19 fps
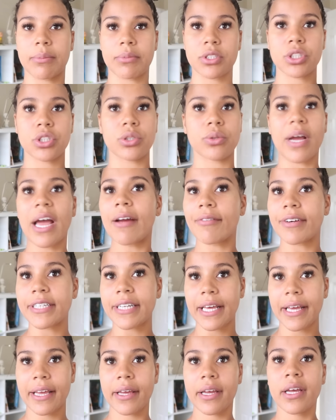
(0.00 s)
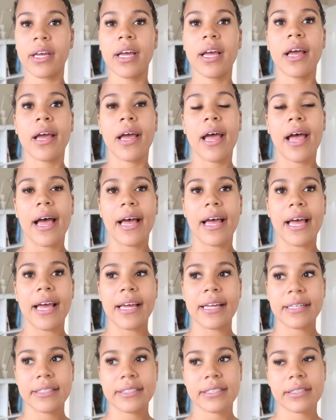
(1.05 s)
able to do every day.
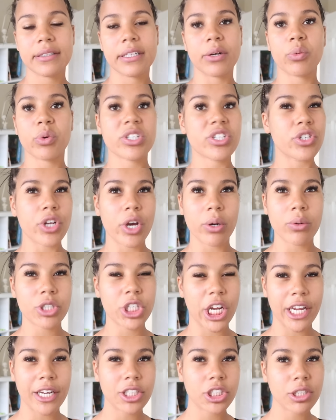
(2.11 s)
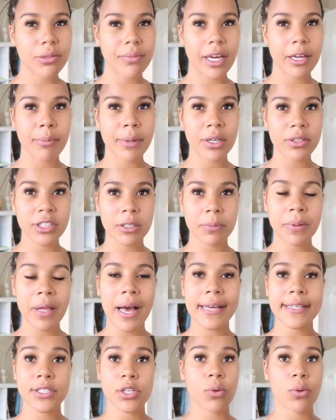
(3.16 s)
And there was no change in my milk supply.